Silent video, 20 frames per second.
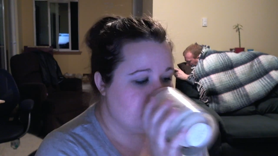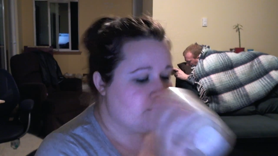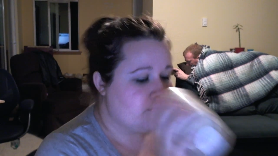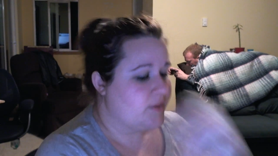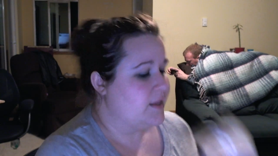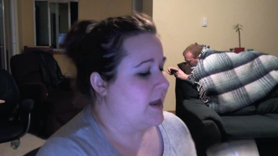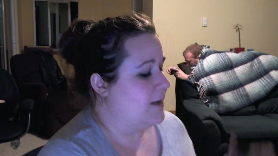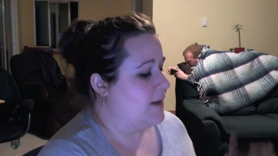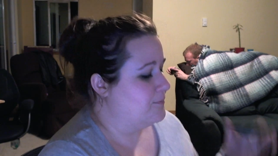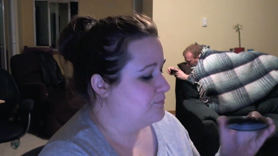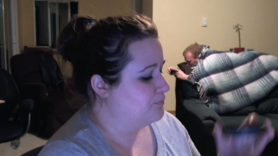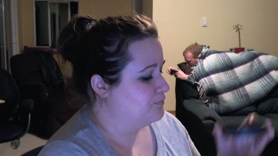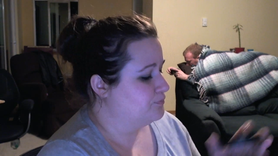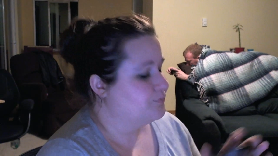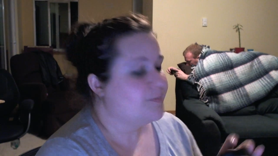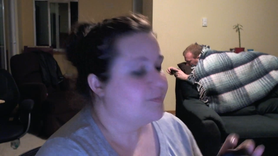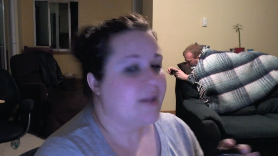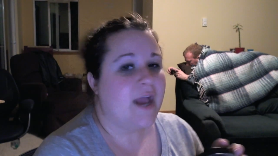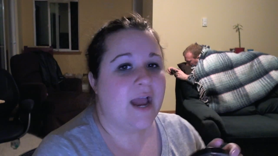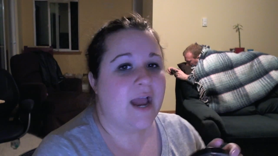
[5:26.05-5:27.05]
Yeah,
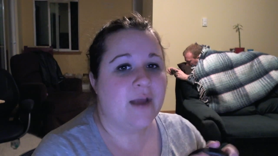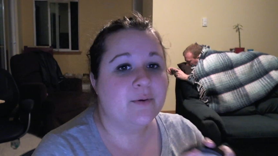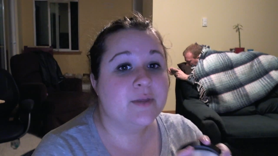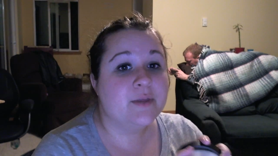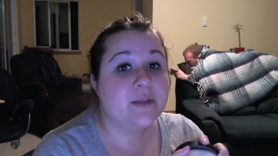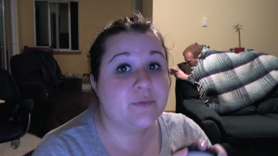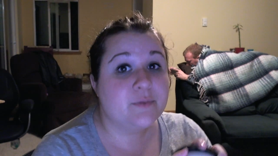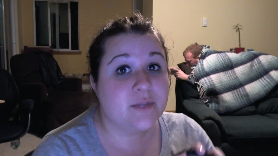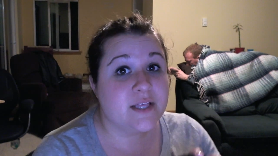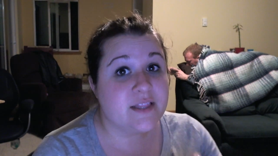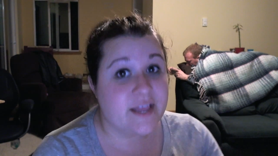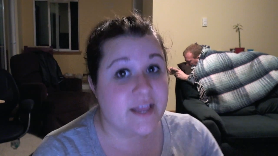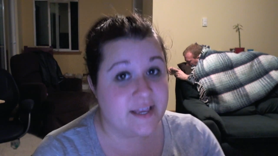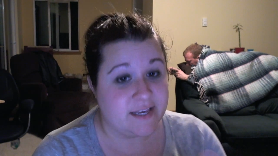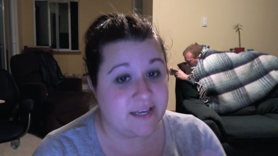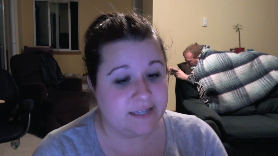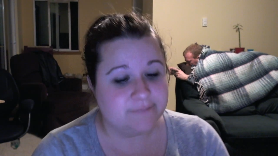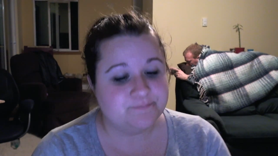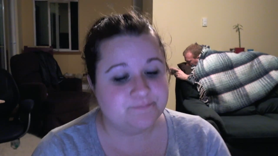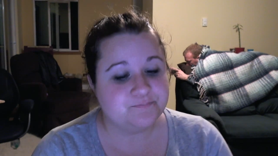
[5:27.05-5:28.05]
I really, really like
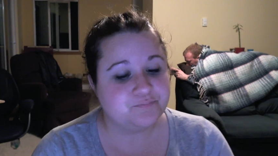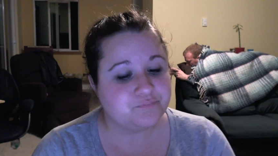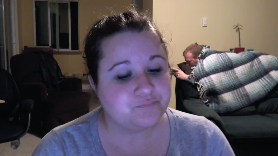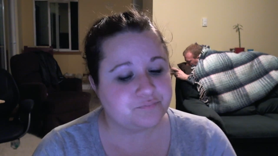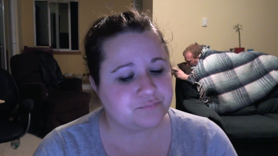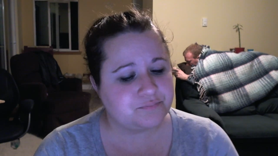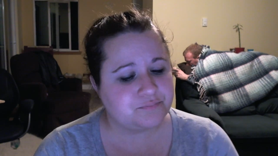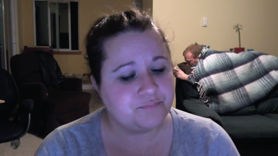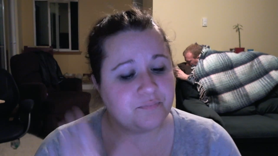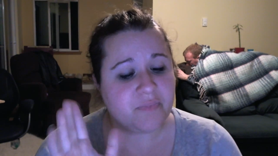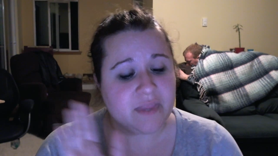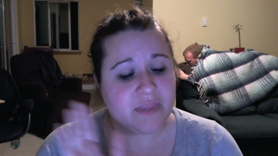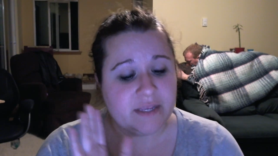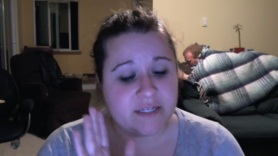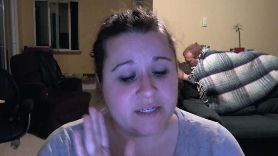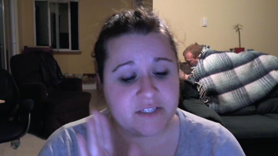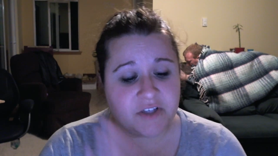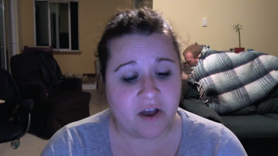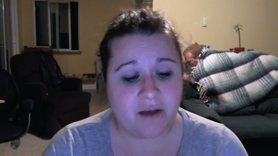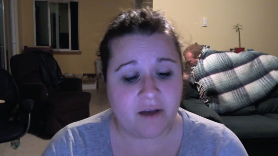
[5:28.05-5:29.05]
it.
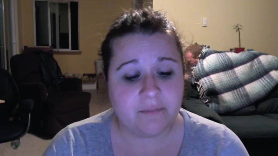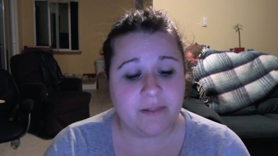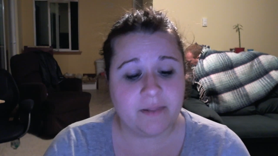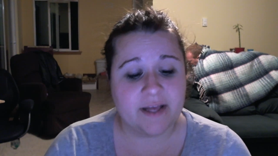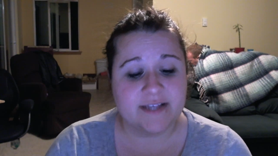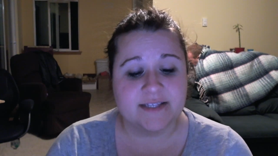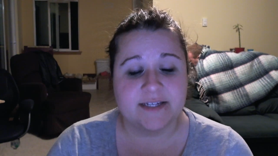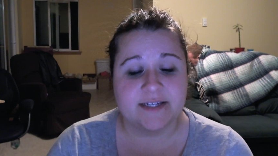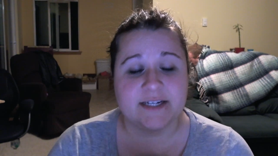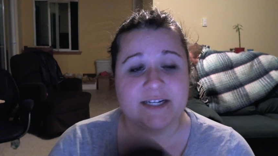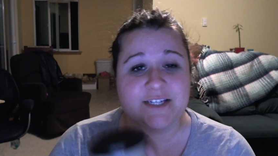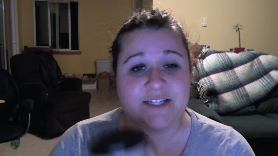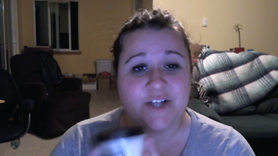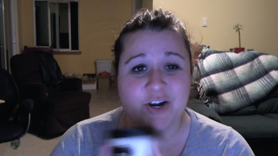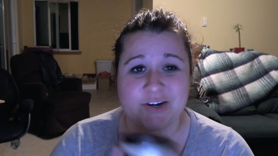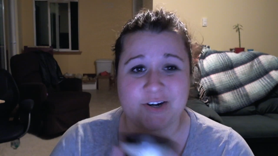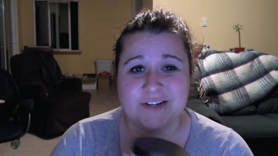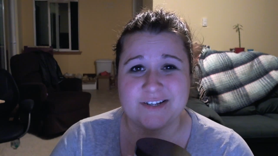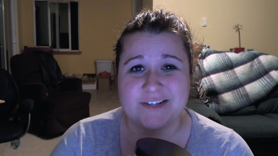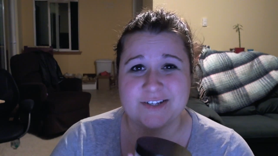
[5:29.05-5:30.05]
It's complex and it is
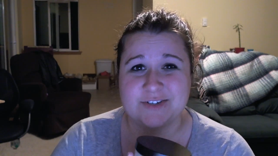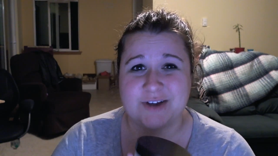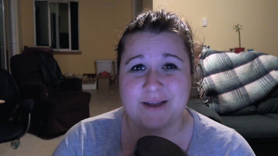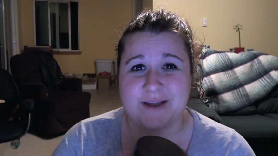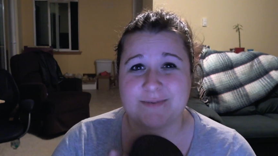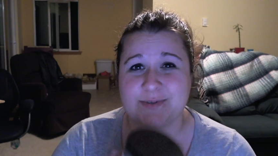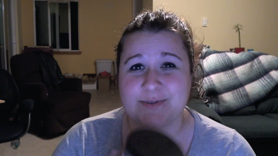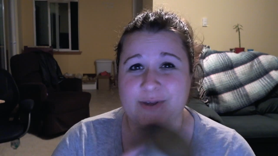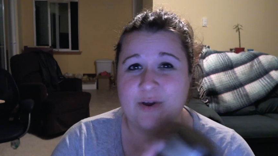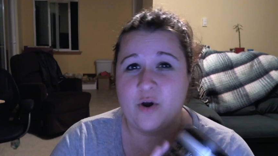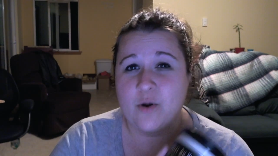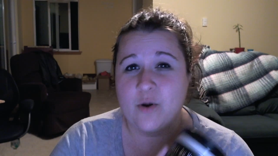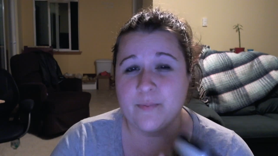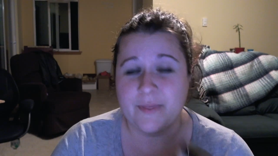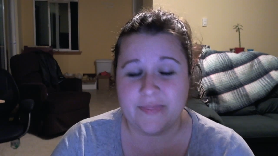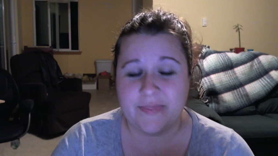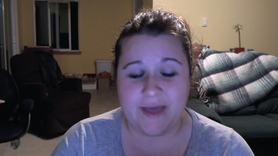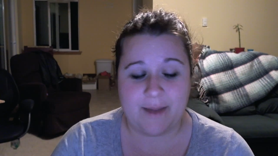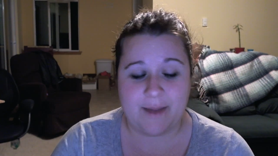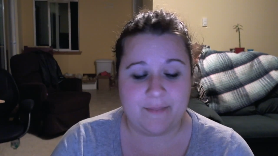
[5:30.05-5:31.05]
hard to describe, so I hope
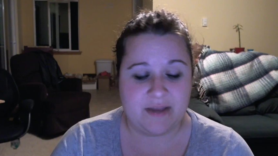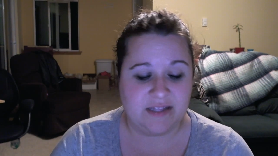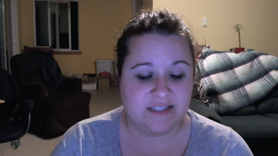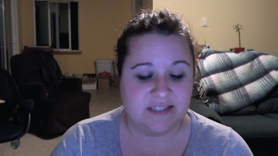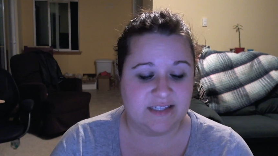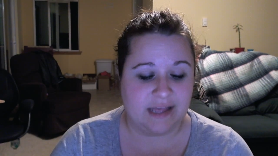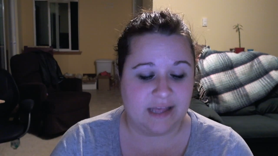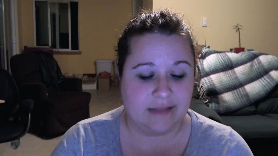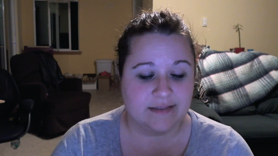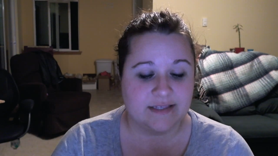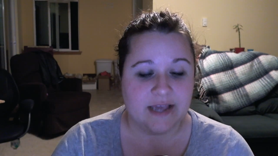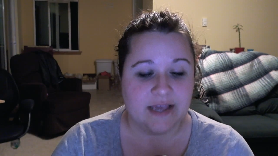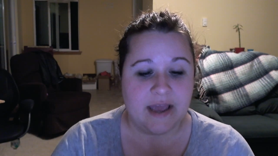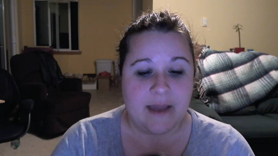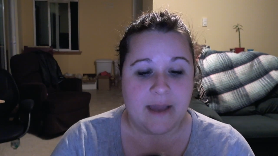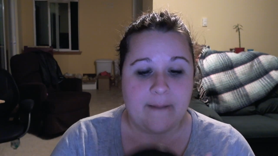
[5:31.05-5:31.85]
that that made sense.